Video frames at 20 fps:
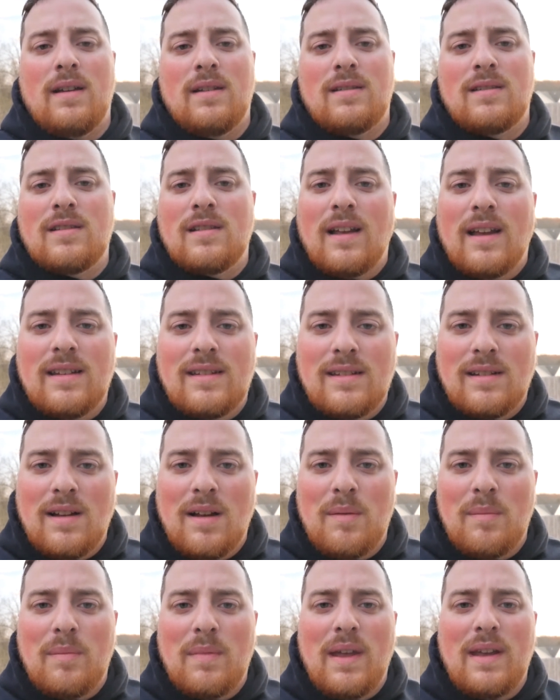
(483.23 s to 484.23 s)
Slice it
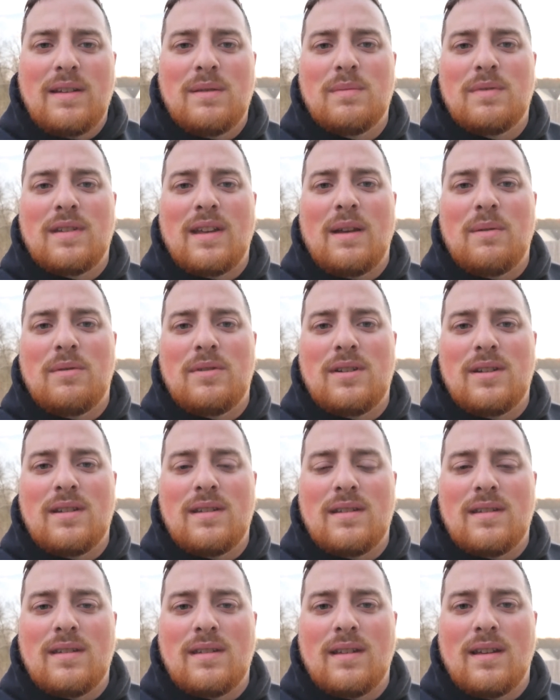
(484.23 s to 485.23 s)
up, make some
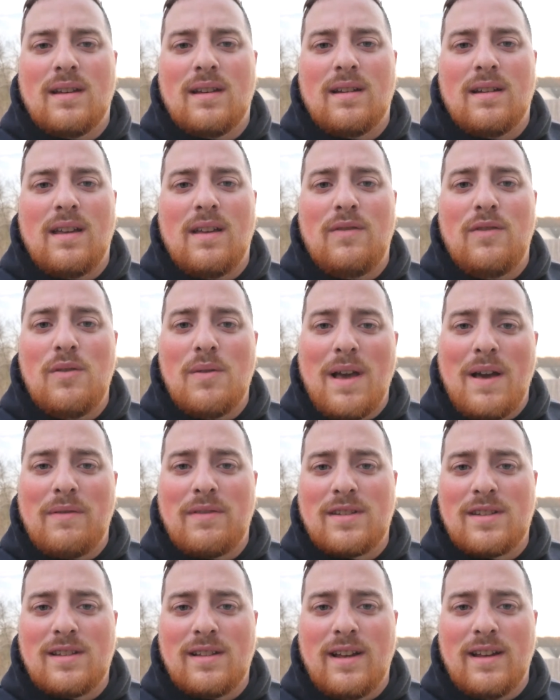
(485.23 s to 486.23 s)
sandwiches. If you have
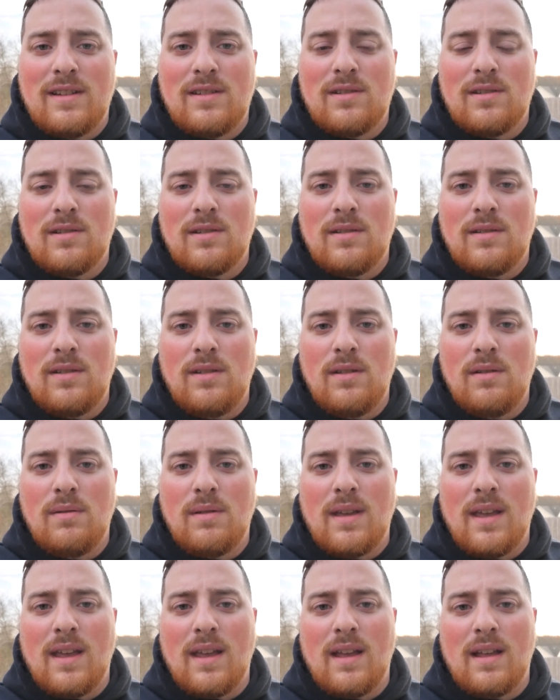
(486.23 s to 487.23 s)
a slicer, you
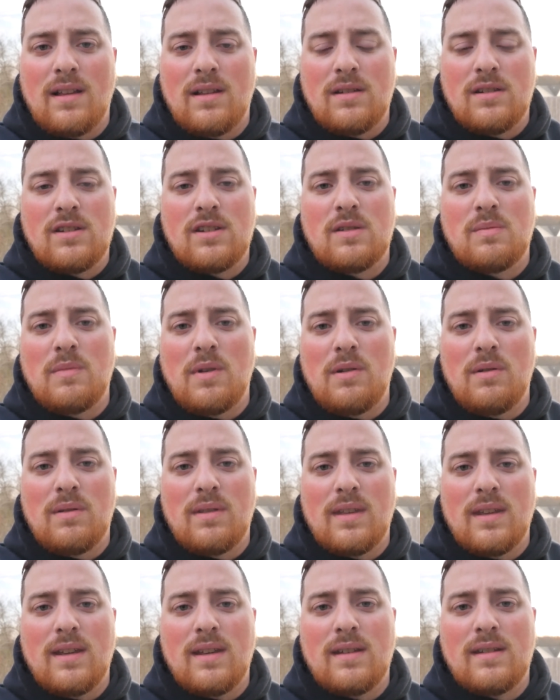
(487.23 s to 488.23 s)
can smoke
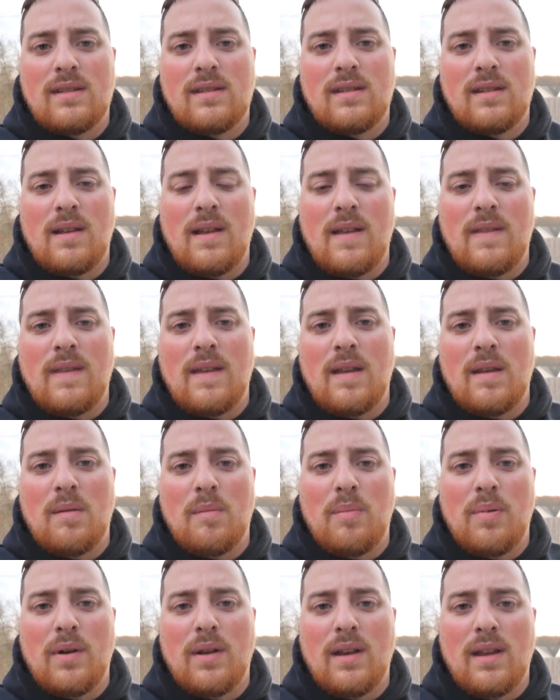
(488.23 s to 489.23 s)
this and then
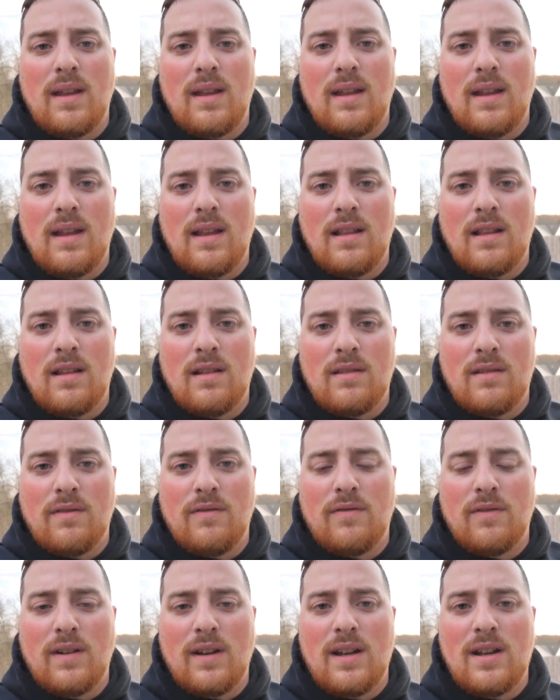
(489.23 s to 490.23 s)
put it in the
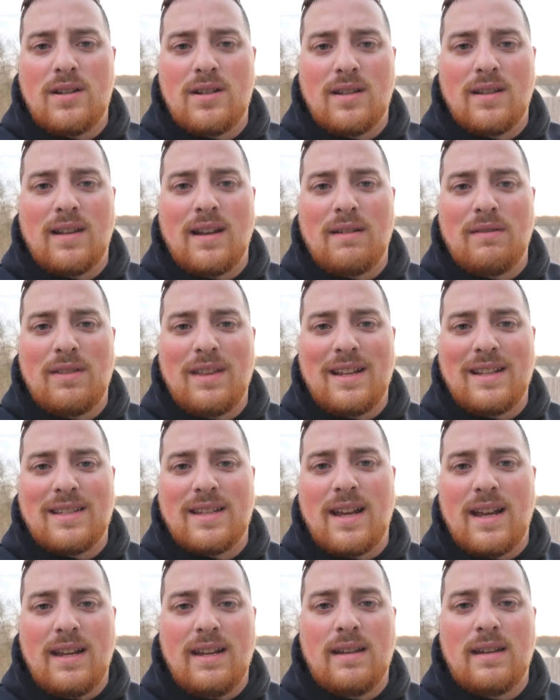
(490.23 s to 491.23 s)
fridge and let everything
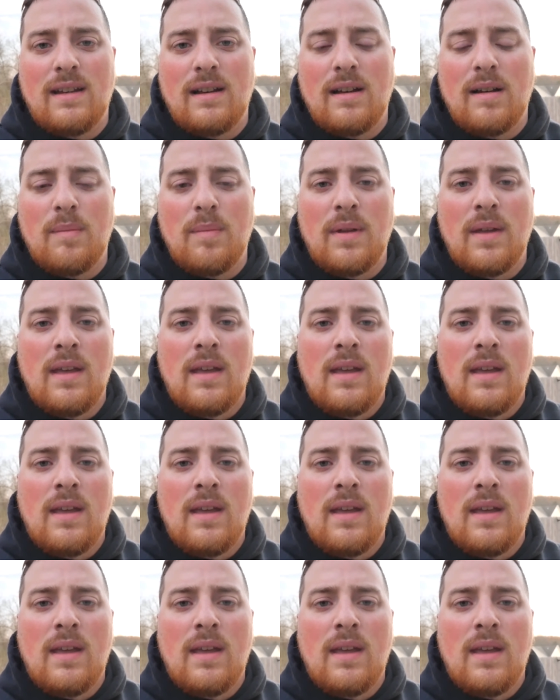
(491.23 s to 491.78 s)
tighten up.